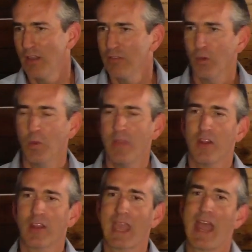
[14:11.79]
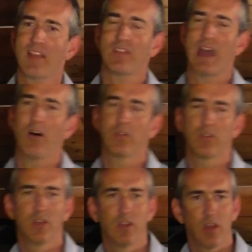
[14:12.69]
So when they're cast
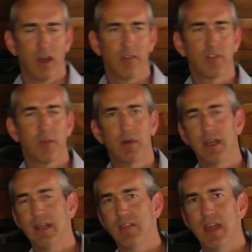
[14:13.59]
out of somebody,